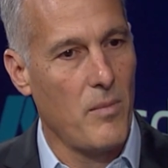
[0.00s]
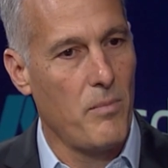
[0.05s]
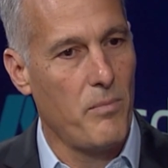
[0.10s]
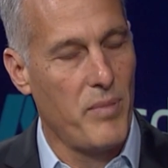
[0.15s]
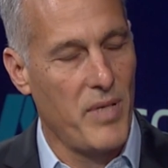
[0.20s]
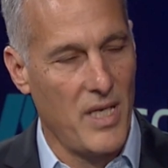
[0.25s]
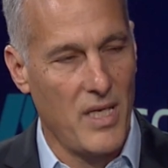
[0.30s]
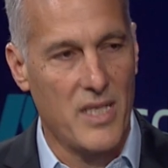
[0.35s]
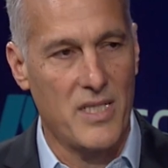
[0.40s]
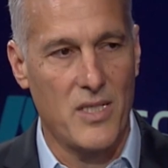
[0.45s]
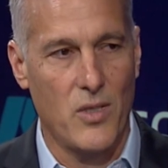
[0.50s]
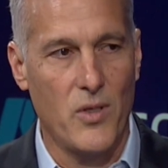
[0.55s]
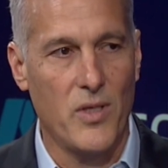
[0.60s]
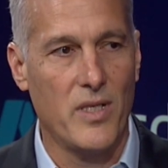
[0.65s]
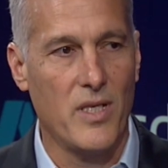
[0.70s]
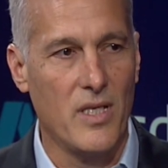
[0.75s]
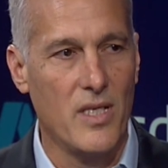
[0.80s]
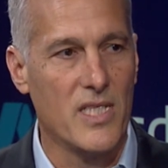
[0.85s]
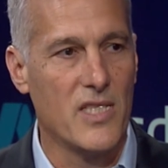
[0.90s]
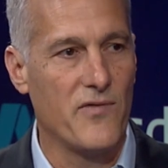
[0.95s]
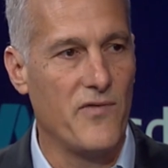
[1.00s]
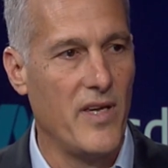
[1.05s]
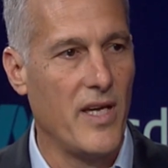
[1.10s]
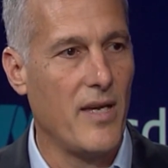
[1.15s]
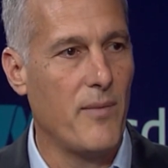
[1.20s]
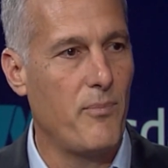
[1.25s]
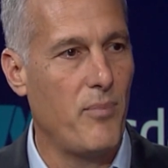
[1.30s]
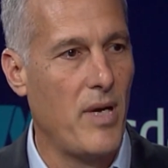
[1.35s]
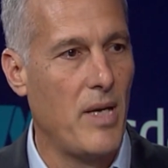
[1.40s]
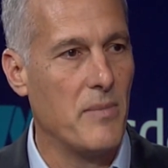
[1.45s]
PLX R18 is a
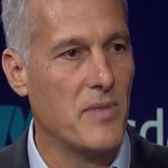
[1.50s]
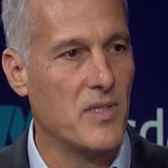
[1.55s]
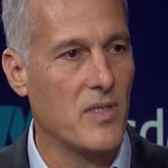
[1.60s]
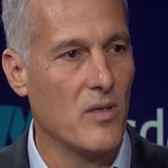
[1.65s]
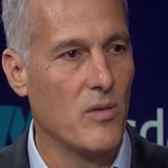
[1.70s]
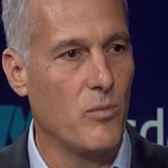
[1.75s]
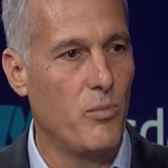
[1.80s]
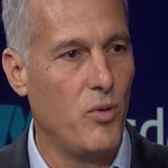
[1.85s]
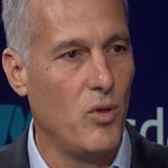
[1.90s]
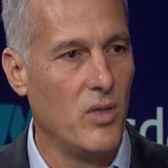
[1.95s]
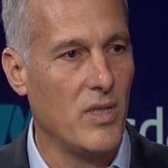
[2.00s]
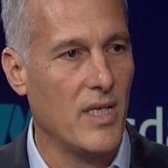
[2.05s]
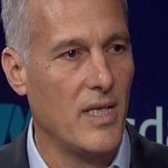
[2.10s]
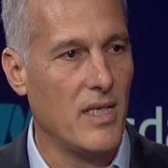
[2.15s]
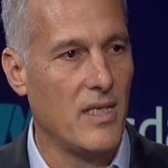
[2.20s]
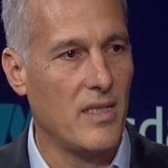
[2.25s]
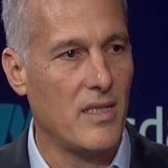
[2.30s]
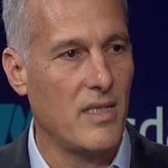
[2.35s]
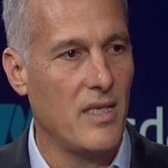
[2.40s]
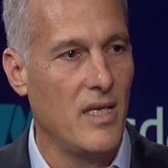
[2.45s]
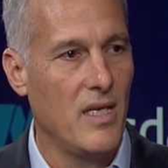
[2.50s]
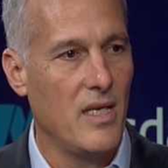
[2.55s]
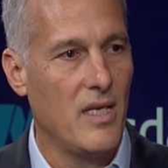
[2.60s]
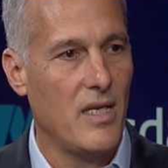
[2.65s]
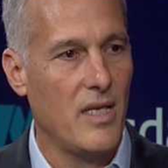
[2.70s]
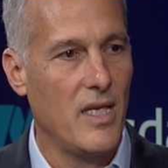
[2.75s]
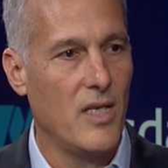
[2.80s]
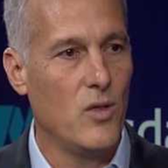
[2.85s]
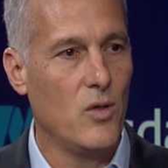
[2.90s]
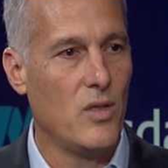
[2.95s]
very promising product
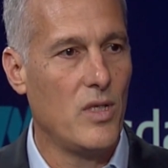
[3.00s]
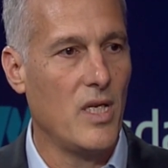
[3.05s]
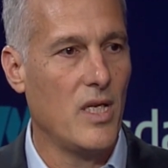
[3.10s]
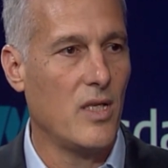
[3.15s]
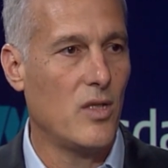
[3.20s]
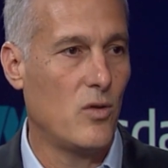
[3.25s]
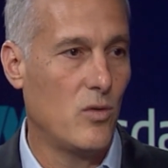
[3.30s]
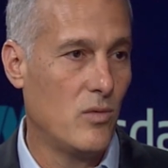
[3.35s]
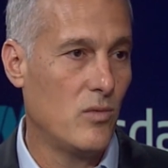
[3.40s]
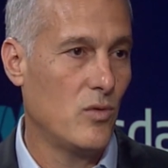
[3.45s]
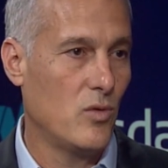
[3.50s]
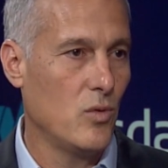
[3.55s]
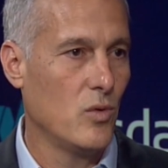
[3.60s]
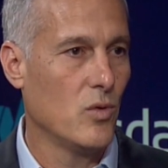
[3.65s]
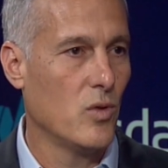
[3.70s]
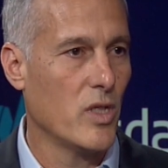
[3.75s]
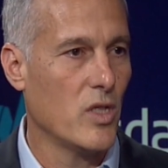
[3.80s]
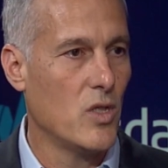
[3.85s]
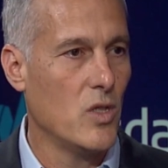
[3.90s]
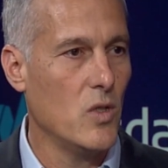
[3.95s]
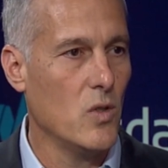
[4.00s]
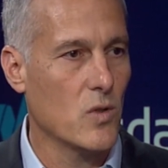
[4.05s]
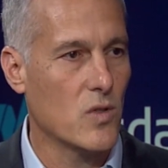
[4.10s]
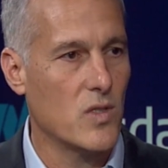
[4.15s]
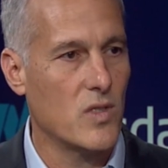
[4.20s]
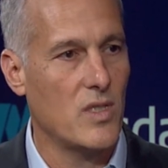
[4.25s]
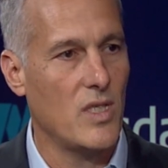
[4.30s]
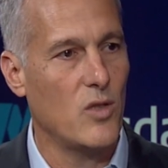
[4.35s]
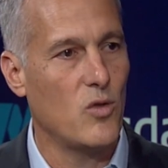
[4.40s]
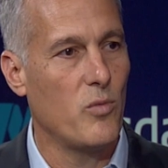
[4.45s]
in order to
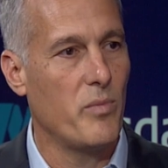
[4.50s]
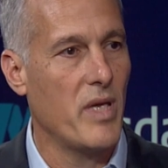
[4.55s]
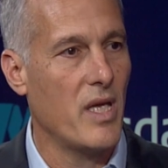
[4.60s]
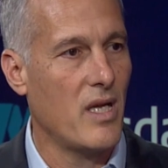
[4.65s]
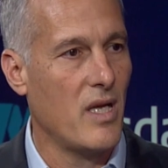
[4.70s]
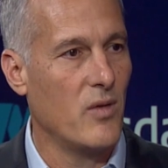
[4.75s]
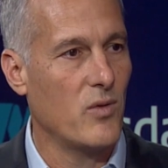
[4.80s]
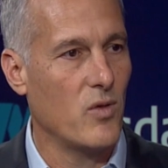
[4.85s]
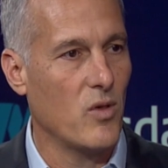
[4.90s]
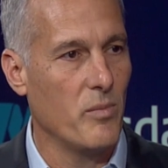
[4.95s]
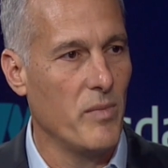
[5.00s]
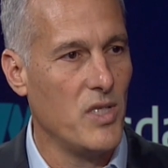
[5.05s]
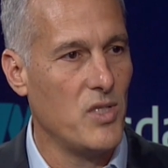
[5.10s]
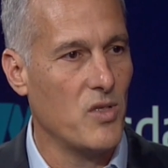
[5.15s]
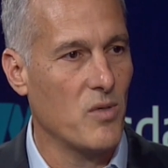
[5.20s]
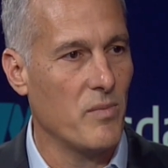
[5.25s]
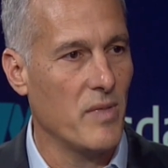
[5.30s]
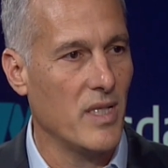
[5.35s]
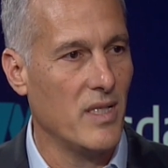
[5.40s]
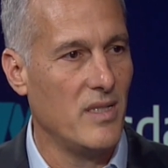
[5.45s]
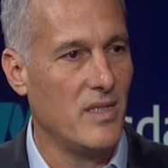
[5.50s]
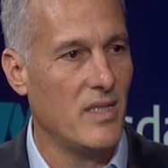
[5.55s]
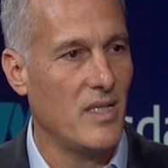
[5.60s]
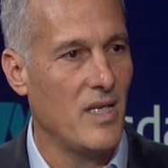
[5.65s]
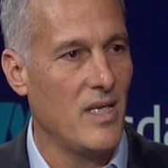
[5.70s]
reduce and to be a countermeasurement